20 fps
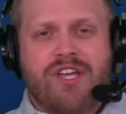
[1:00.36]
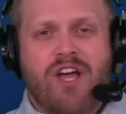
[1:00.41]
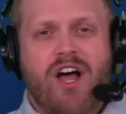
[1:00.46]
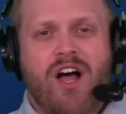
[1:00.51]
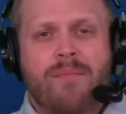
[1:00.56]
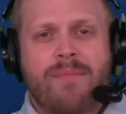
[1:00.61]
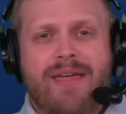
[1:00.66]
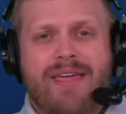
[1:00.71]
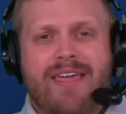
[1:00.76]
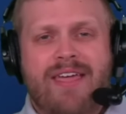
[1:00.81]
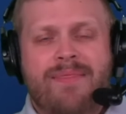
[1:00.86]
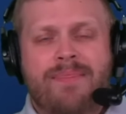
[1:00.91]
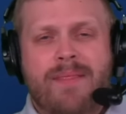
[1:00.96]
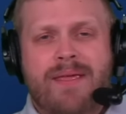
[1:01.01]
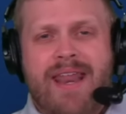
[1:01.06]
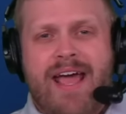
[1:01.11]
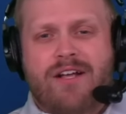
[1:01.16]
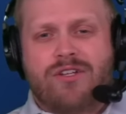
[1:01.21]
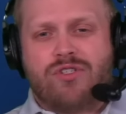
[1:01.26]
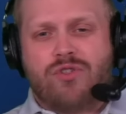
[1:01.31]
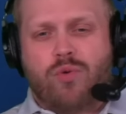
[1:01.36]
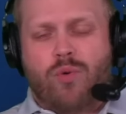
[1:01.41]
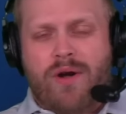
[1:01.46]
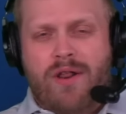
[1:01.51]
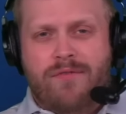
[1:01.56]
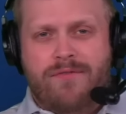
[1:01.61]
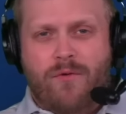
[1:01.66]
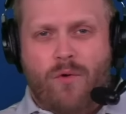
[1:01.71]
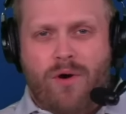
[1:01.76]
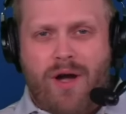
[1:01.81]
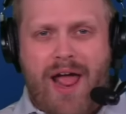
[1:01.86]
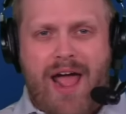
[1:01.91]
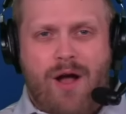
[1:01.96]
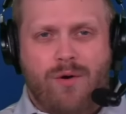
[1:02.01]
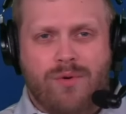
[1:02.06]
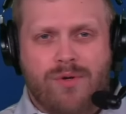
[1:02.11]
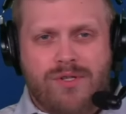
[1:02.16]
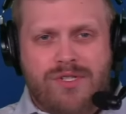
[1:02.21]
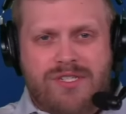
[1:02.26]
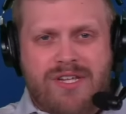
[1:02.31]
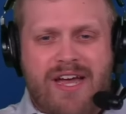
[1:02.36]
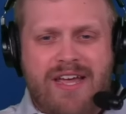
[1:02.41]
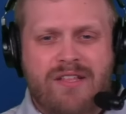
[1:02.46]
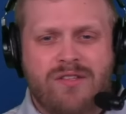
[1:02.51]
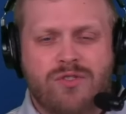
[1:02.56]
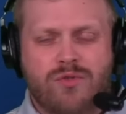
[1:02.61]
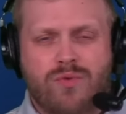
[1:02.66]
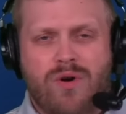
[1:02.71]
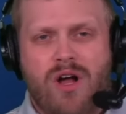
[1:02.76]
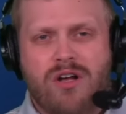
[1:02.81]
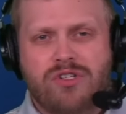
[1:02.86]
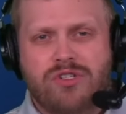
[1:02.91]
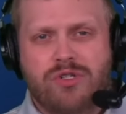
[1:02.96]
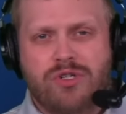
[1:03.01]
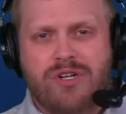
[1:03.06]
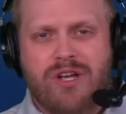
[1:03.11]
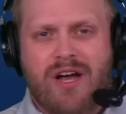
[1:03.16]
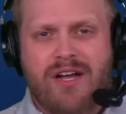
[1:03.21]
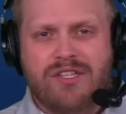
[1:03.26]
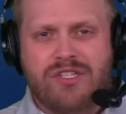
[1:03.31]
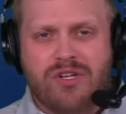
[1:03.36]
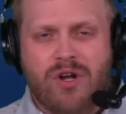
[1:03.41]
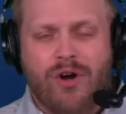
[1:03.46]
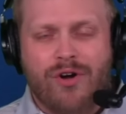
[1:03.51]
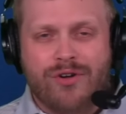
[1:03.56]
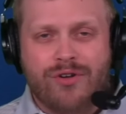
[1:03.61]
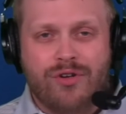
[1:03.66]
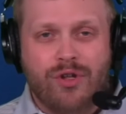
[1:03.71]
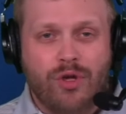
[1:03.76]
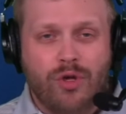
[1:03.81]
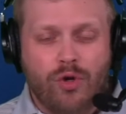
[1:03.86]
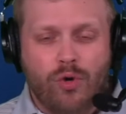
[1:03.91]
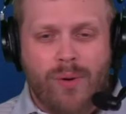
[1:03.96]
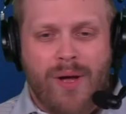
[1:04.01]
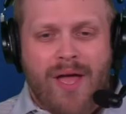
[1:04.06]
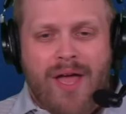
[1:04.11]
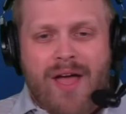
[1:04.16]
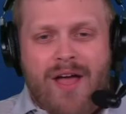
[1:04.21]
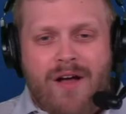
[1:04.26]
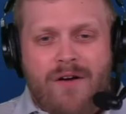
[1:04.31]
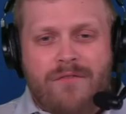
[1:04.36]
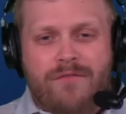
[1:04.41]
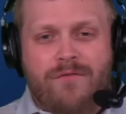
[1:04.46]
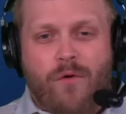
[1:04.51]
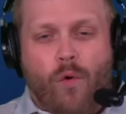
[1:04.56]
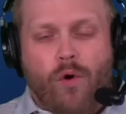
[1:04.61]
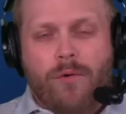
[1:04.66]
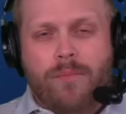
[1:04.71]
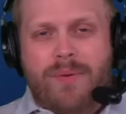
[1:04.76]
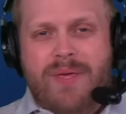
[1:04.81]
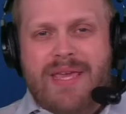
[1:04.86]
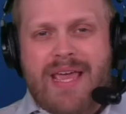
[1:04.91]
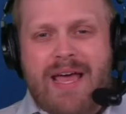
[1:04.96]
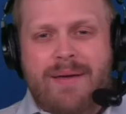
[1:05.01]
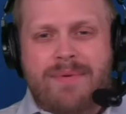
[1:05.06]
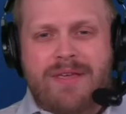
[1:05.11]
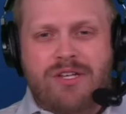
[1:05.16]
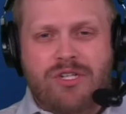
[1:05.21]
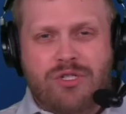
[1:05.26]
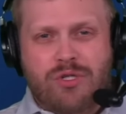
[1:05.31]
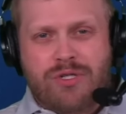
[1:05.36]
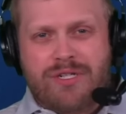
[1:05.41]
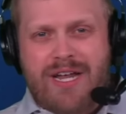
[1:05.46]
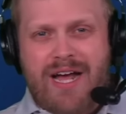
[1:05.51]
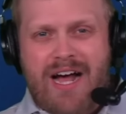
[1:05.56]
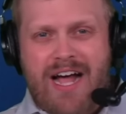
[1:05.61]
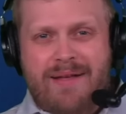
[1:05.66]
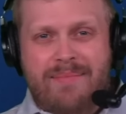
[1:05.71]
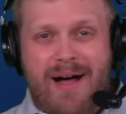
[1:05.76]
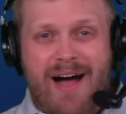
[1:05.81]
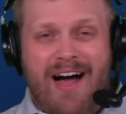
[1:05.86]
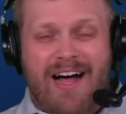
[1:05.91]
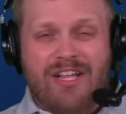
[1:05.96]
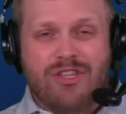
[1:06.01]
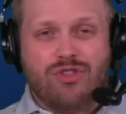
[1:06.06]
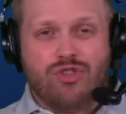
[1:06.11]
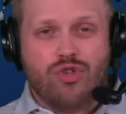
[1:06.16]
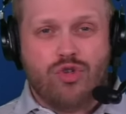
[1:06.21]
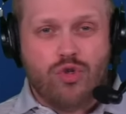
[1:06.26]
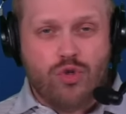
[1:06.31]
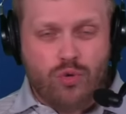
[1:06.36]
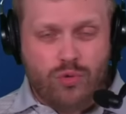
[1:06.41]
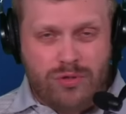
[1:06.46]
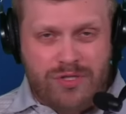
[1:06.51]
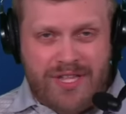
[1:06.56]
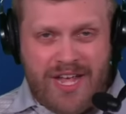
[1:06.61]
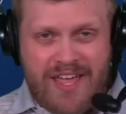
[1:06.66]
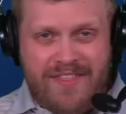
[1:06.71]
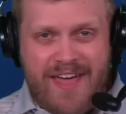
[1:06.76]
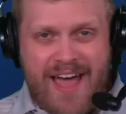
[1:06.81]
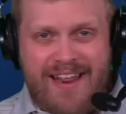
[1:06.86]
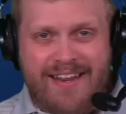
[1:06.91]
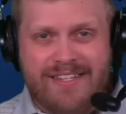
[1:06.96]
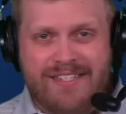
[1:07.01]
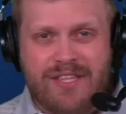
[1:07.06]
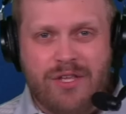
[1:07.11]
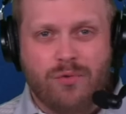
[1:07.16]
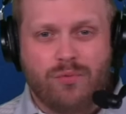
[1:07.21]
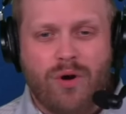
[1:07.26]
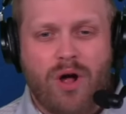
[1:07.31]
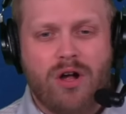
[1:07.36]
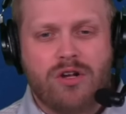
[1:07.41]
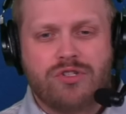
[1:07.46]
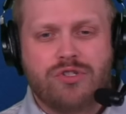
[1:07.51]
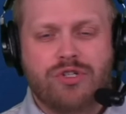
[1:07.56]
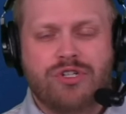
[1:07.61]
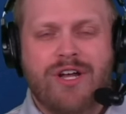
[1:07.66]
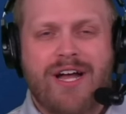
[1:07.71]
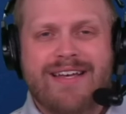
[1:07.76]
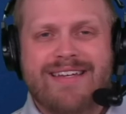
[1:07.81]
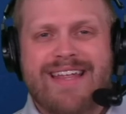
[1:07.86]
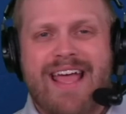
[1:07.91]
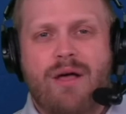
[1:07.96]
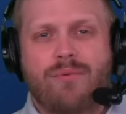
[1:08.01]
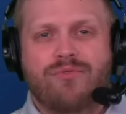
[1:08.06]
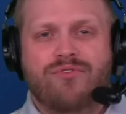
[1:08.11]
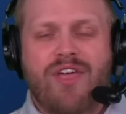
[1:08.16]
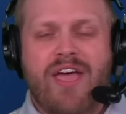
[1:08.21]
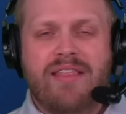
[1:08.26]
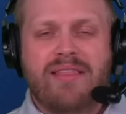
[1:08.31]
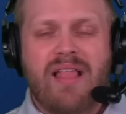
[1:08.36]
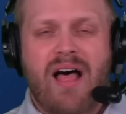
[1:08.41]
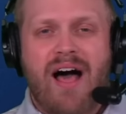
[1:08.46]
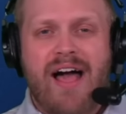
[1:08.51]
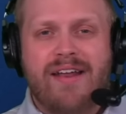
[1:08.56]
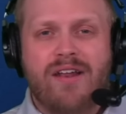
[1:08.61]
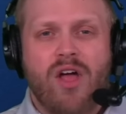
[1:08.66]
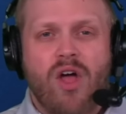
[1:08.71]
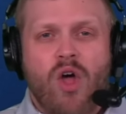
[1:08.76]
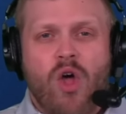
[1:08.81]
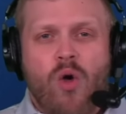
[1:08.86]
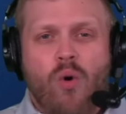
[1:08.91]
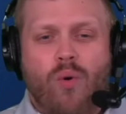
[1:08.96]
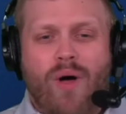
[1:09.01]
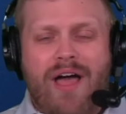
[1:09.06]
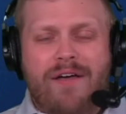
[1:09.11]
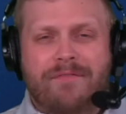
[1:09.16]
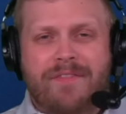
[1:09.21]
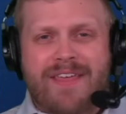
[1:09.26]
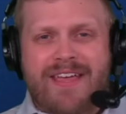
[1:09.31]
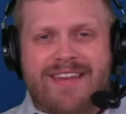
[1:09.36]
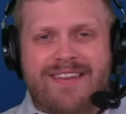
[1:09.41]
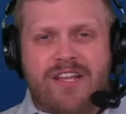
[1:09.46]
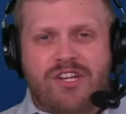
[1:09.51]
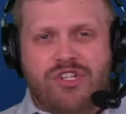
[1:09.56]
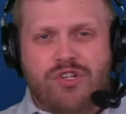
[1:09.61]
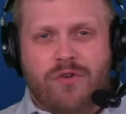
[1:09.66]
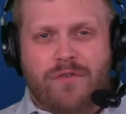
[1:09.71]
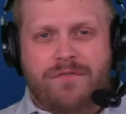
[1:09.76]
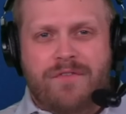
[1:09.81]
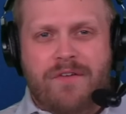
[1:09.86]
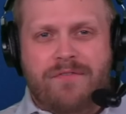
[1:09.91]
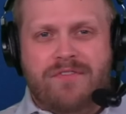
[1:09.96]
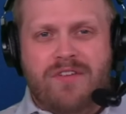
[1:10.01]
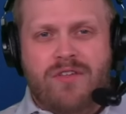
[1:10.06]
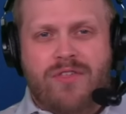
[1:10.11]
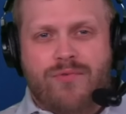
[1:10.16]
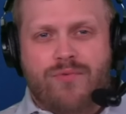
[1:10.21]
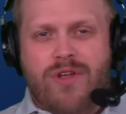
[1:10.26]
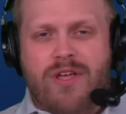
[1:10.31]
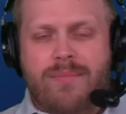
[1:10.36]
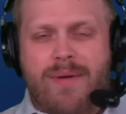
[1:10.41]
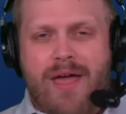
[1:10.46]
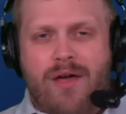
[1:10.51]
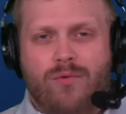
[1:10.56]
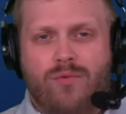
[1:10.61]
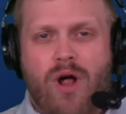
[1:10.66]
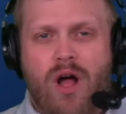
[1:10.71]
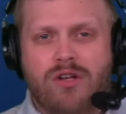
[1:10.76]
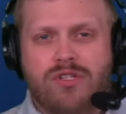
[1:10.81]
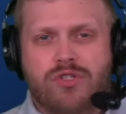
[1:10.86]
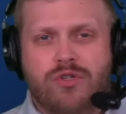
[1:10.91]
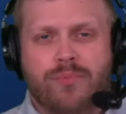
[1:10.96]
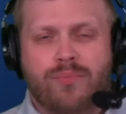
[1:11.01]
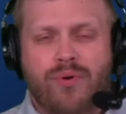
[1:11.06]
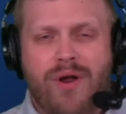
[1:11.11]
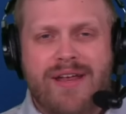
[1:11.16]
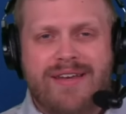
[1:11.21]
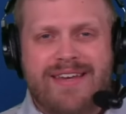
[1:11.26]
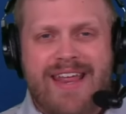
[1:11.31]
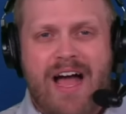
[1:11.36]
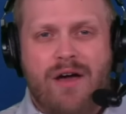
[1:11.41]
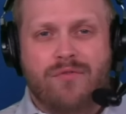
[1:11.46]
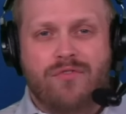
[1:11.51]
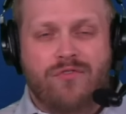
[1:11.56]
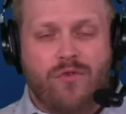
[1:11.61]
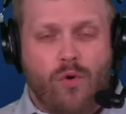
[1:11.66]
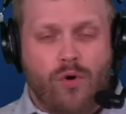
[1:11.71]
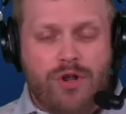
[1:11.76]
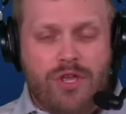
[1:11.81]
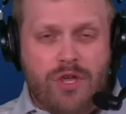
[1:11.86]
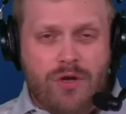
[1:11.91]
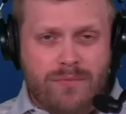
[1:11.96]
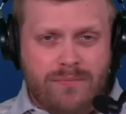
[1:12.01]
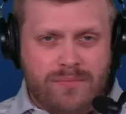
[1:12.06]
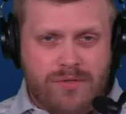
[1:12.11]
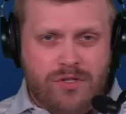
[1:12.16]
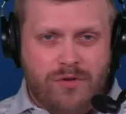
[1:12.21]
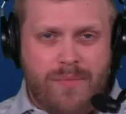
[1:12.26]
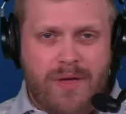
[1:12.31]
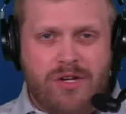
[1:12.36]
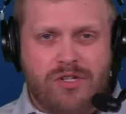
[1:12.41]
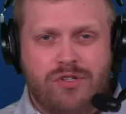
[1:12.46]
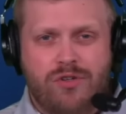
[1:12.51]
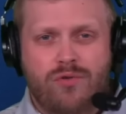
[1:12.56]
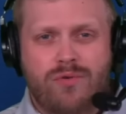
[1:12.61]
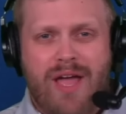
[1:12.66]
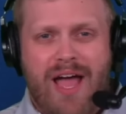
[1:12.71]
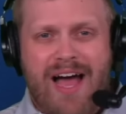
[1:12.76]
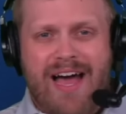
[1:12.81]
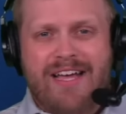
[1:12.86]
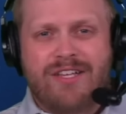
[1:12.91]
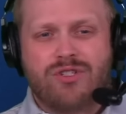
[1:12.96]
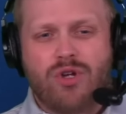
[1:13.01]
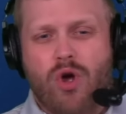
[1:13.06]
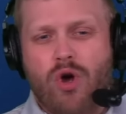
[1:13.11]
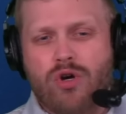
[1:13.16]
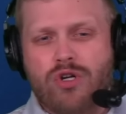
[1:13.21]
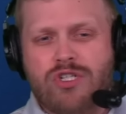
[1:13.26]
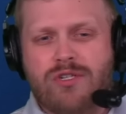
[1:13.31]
come in the next 24 hours. Titans roster cuts are due 4 p.m. Eastern time on Tuesday. That is the roster cut down deadline. We'll have the initial 53-man roster breakdown for you, so make sure you guys are